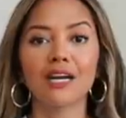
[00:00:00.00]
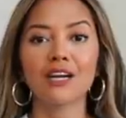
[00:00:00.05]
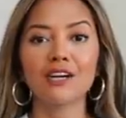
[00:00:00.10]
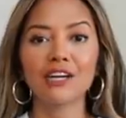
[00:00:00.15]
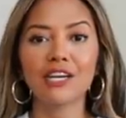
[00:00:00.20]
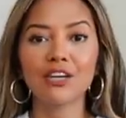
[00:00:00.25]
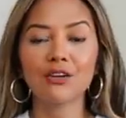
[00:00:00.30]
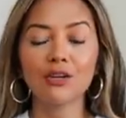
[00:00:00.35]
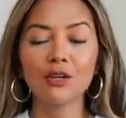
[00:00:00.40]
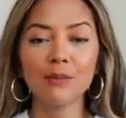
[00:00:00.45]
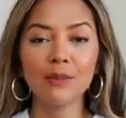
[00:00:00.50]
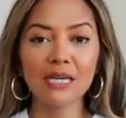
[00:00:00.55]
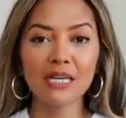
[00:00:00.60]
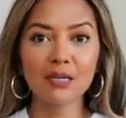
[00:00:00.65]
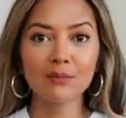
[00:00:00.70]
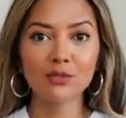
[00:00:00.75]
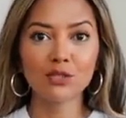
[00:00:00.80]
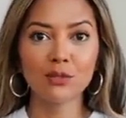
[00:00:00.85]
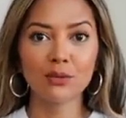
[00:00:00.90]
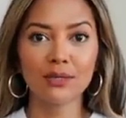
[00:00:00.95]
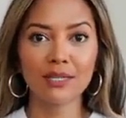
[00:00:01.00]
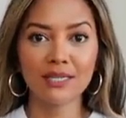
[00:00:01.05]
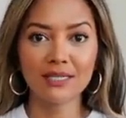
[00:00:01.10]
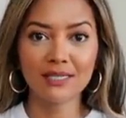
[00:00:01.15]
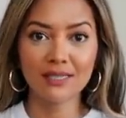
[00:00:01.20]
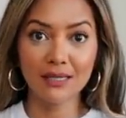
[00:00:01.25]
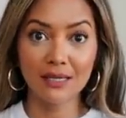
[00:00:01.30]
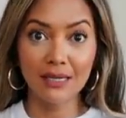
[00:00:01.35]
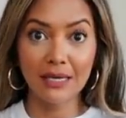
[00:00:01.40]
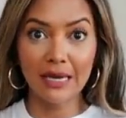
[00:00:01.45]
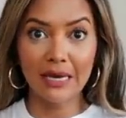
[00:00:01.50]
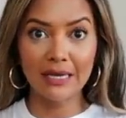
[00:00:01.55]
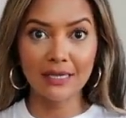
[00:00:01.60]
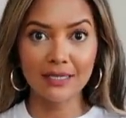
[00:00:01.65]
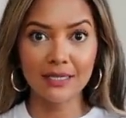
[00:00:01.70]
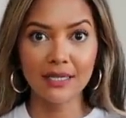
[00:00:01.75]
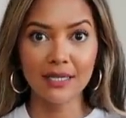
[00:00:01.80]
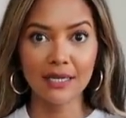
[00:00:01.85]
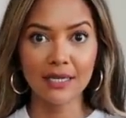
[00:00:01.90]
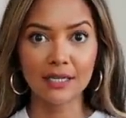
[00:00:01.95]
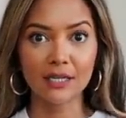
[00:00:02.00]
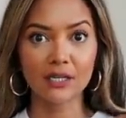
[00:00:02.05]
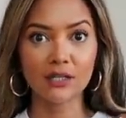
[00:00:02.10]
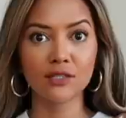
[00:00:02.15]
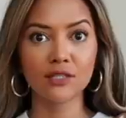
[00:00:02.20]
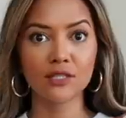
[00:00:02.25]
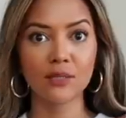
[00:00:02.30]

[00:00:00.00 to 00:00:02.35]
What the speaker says: All right, creeping up towards the end here.